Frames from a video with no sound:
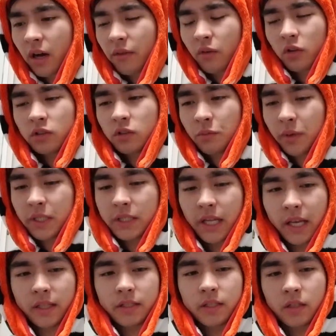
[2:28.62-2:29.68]
I've also been
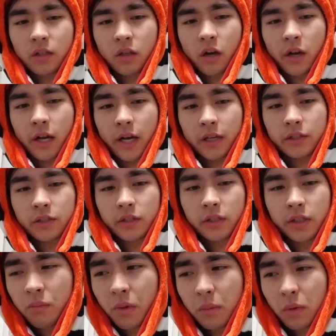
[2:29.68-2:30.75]
dancing a lot,
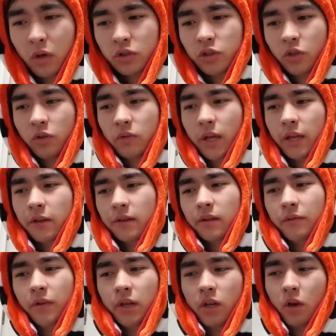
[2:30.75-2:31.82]
actually. Maybe I'll show you later in
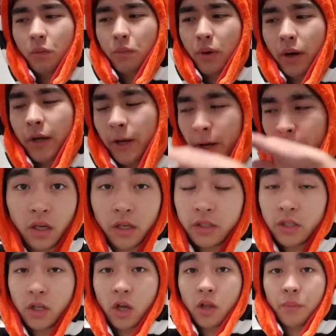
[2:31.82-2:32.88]
the video, but
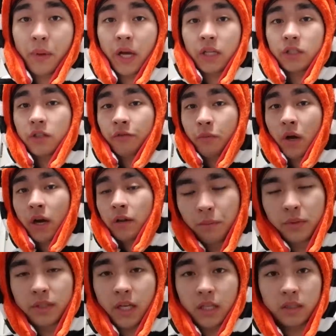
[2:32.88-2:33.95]
it's another passion of mine
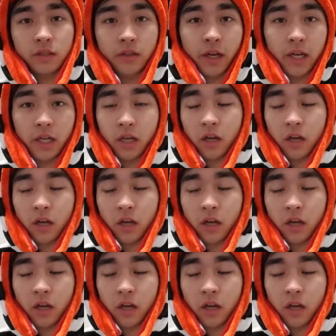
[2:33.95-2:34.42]
besides creating